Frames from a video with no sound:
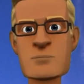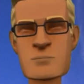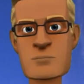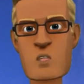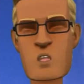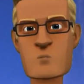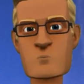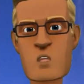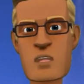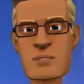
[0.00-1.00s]
So in a
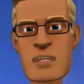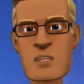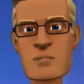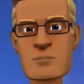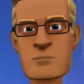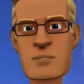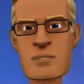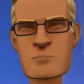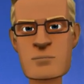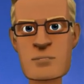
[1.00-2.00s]
year's time, that's
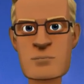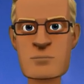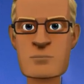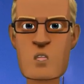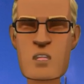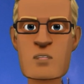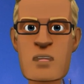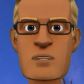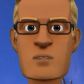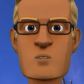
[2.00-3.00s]
hundreds of
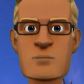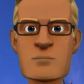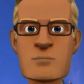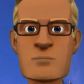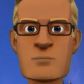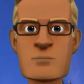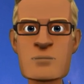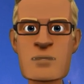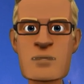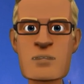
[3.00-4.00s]
lies.
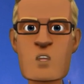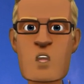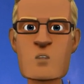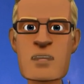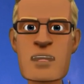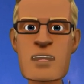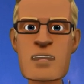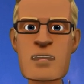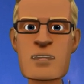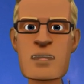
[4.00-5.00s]
But Jehovah God
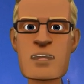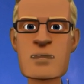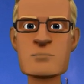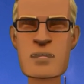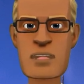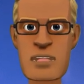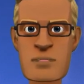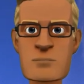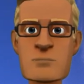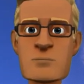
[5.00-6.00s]
has never done it.
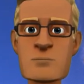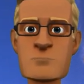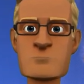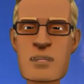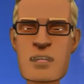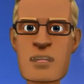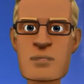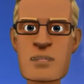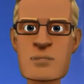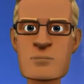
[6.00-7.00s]
He
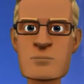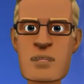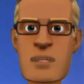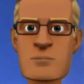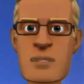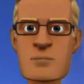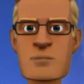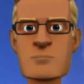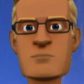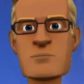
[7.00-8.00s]
makes and he
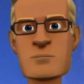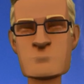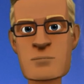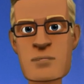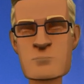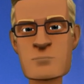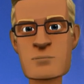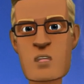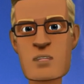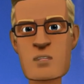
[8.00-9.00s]
keeps all his
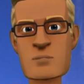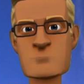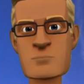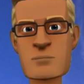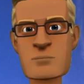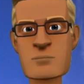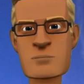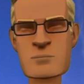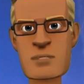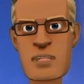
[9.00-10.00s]
promises.
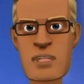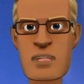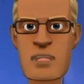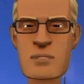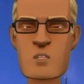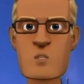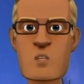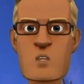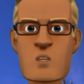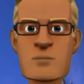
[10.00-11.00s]
He's not a
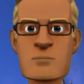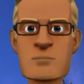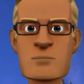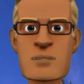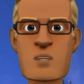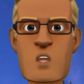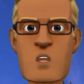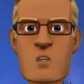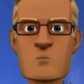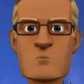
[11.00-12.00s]
promise
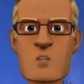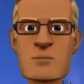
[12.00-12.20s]
breaker.